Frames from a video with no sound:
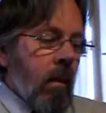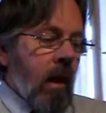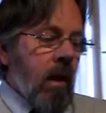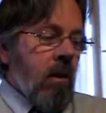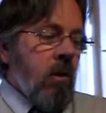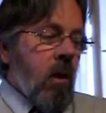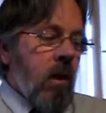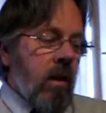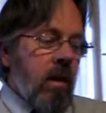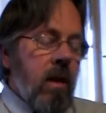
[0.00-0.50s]

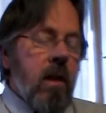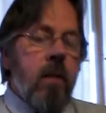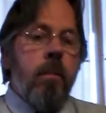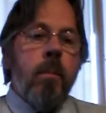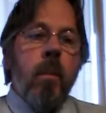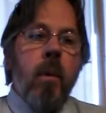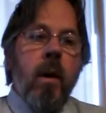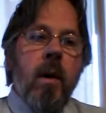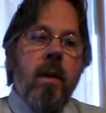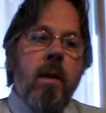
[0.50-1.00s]
So at this
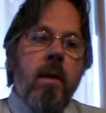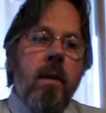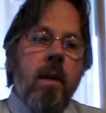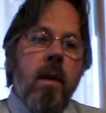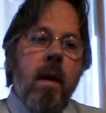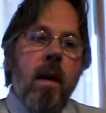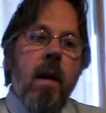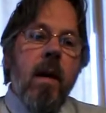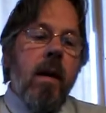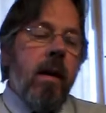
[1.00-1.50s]
point,
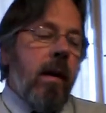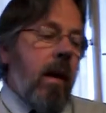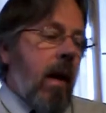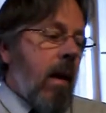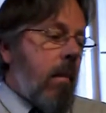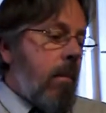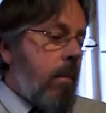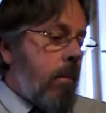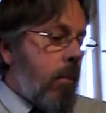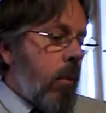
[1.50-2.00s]

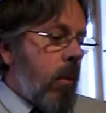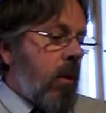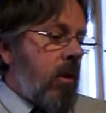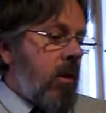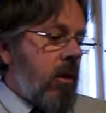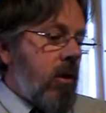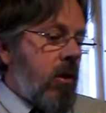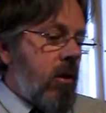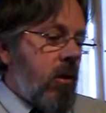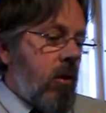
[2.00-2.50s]
name
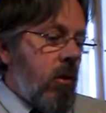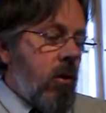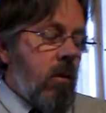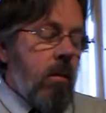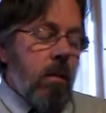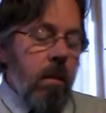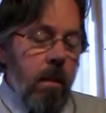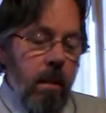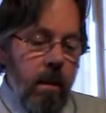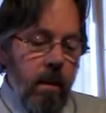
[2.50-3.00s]
points
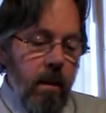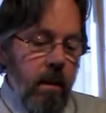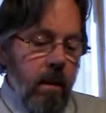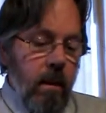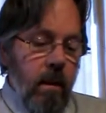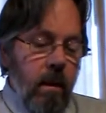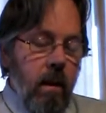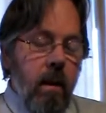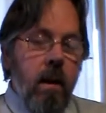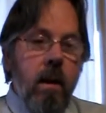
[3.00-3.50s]
to
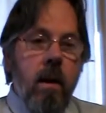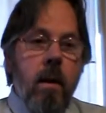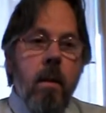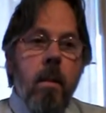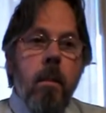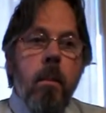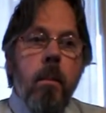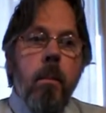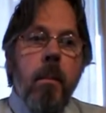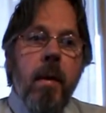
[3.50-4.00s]

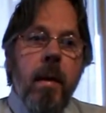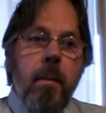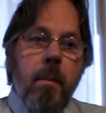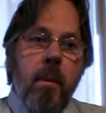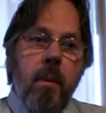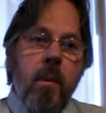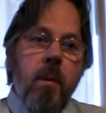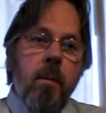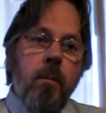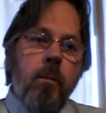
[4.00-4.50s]

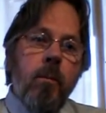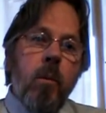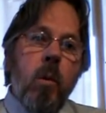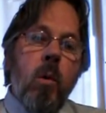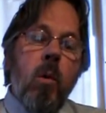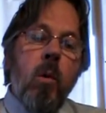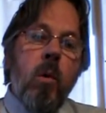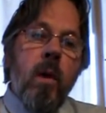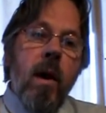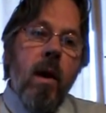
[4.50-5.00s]
people,
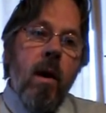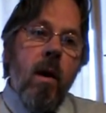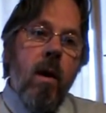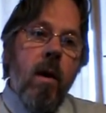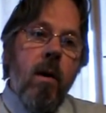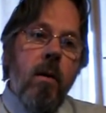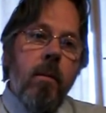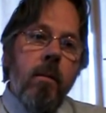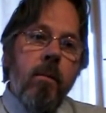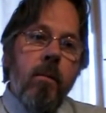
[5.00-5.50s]
who they
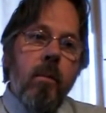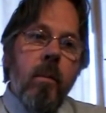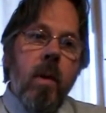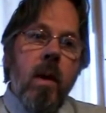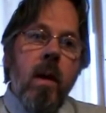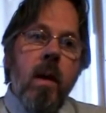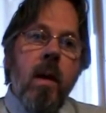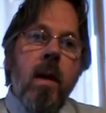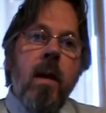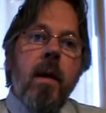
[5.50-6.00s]
are,
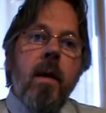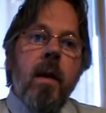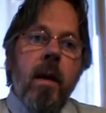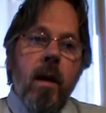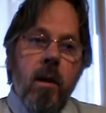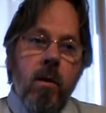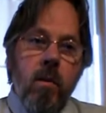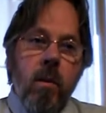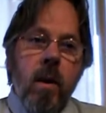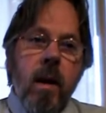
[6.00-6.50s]

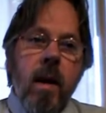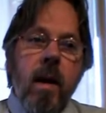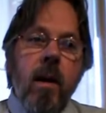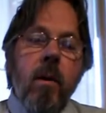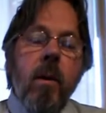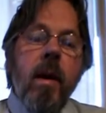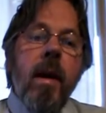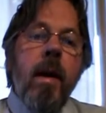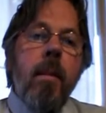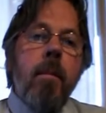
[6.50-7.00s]
Yahuwah
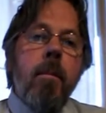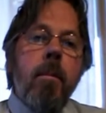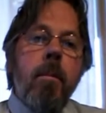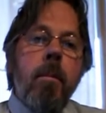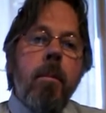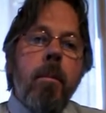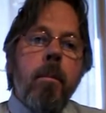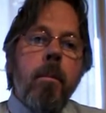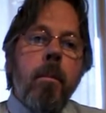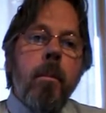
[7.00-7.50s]
Elohim,
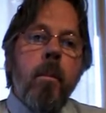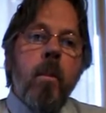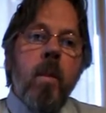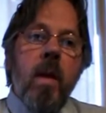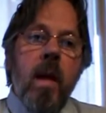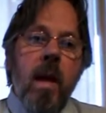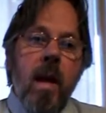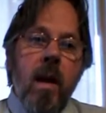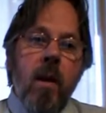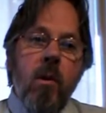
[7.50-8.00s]

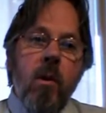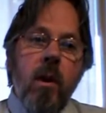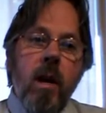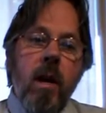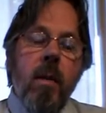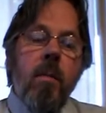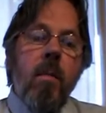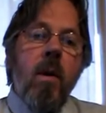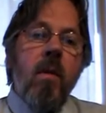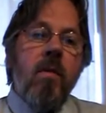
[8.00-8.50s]
the
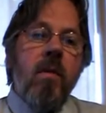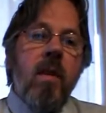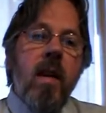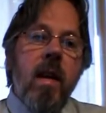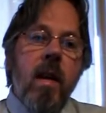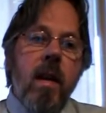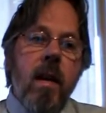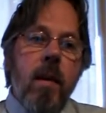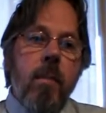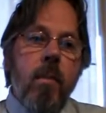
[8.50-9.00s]
Elohim of the
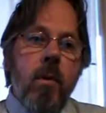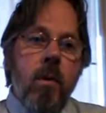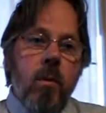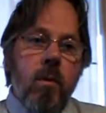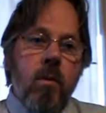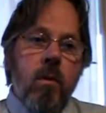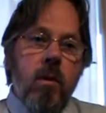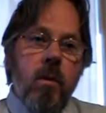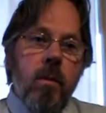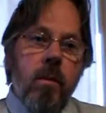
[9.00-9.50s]

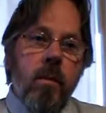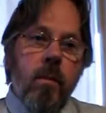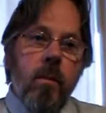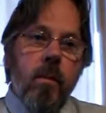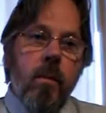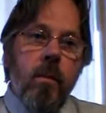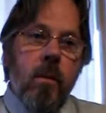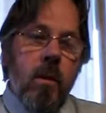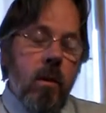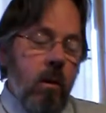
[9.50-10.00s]
Hebrews.
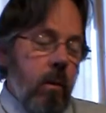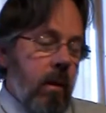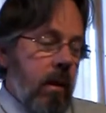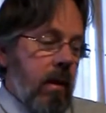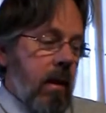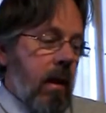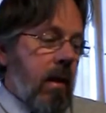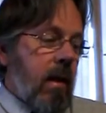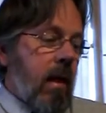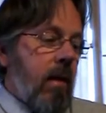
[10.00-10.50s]
So
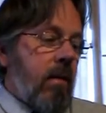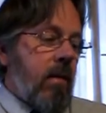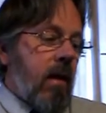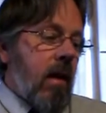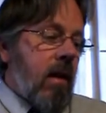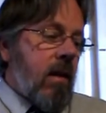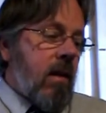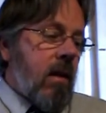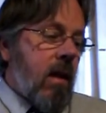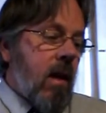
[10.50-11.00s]
it gives
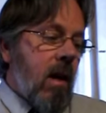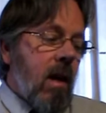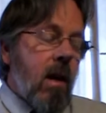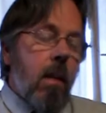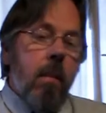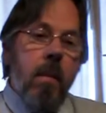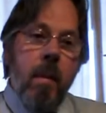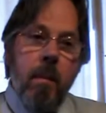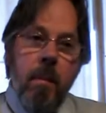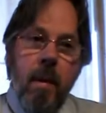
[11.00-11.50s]
us
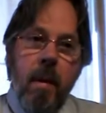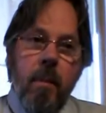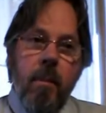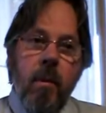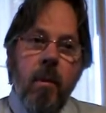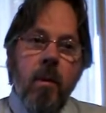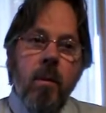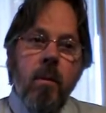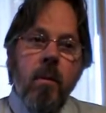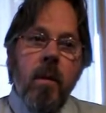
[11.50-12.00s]
the
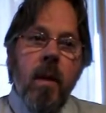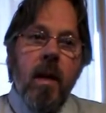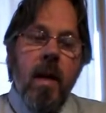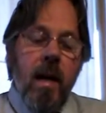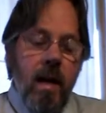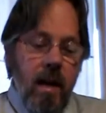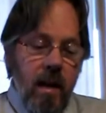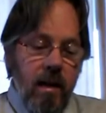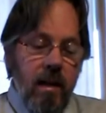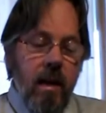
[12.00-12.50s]
people,
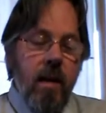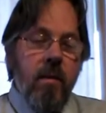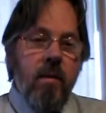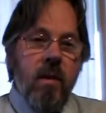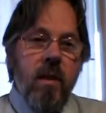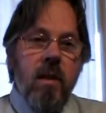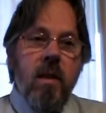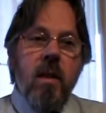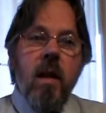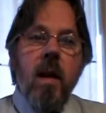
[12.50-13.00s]
it gives
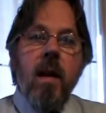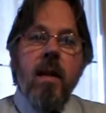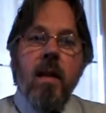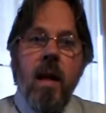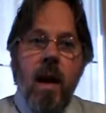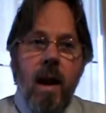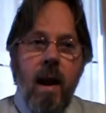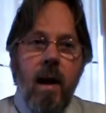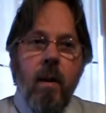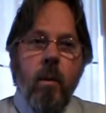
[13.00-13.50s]
us the
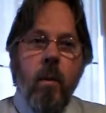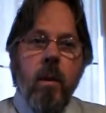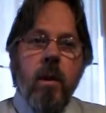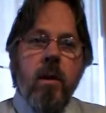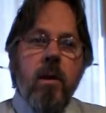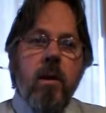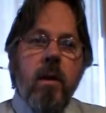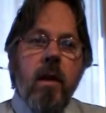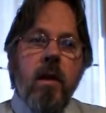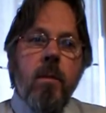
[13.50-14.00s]

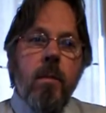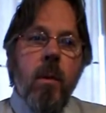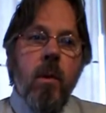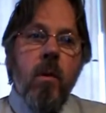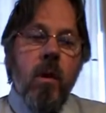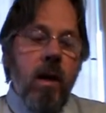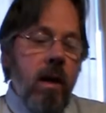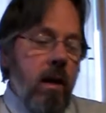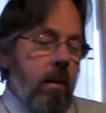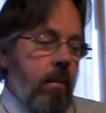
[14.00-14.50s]
language, they
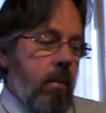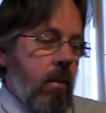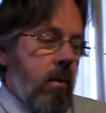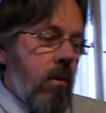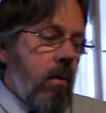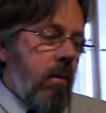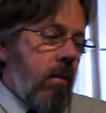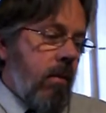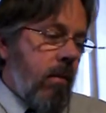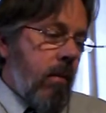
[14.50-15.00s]
spoke
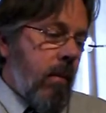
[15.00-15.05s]
Hebrew.